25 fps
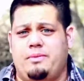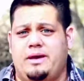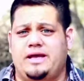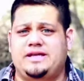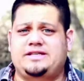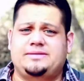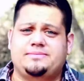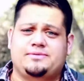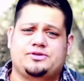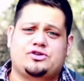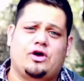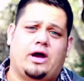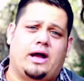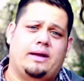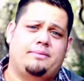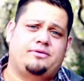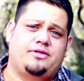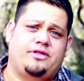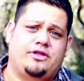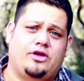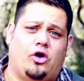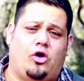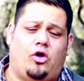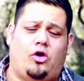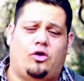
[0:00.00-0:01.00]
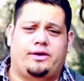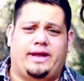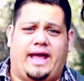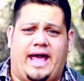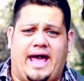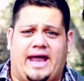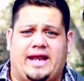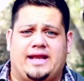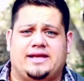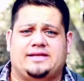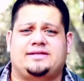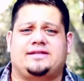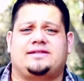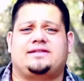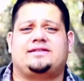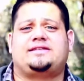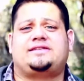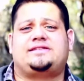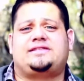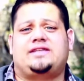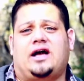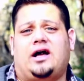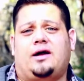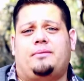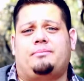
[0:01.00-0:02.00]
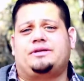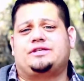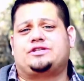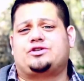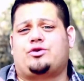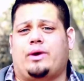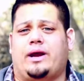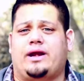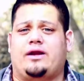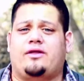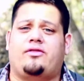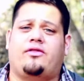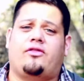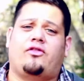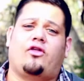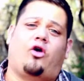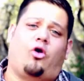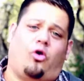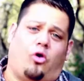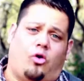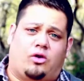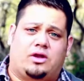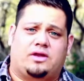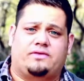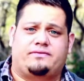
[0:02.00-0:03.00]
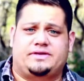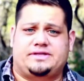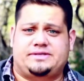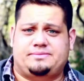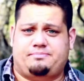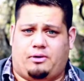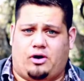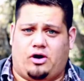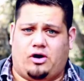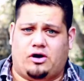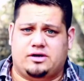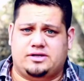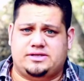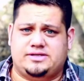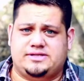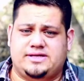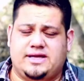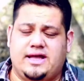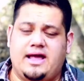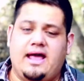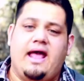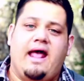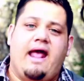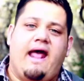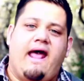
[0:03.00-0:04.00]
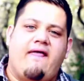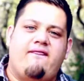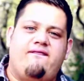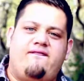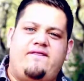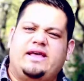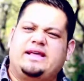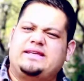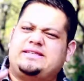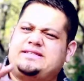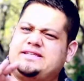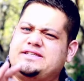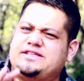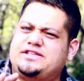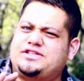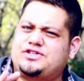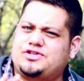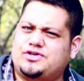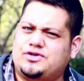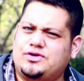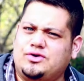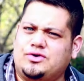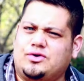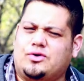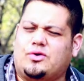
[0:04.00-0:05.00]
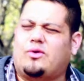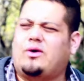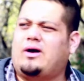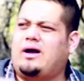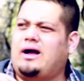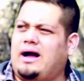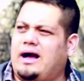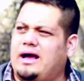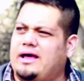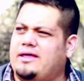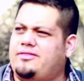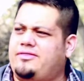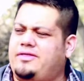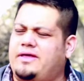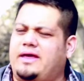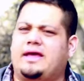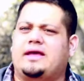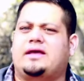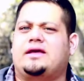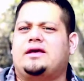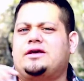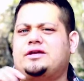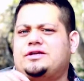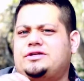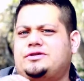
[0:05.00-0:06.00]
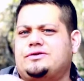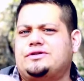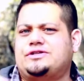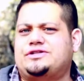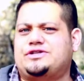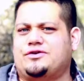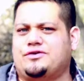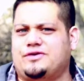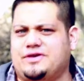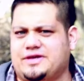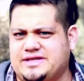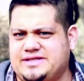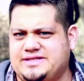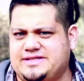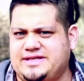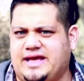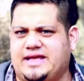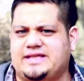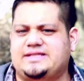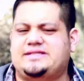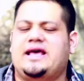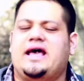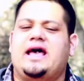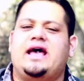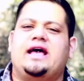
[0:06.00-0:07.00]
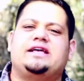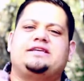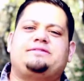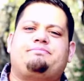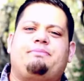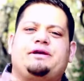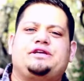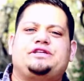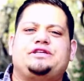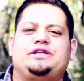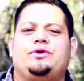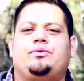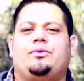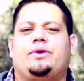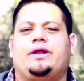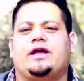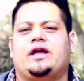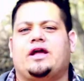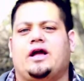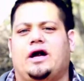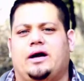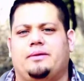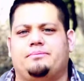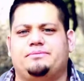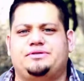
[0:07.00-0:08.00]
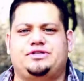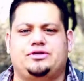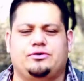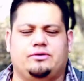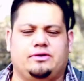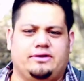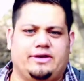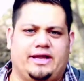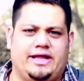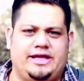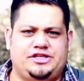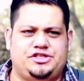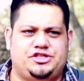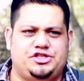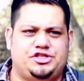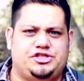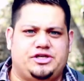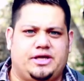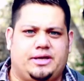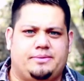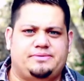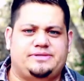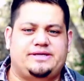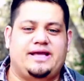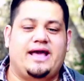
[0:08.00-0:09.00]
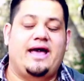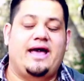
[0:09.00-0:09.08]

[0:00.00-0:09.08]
may subscribe to the old adage that the sum is greater than the whole of its parts. And this is true, I think, to a certain extent, especially when it comes to relationships.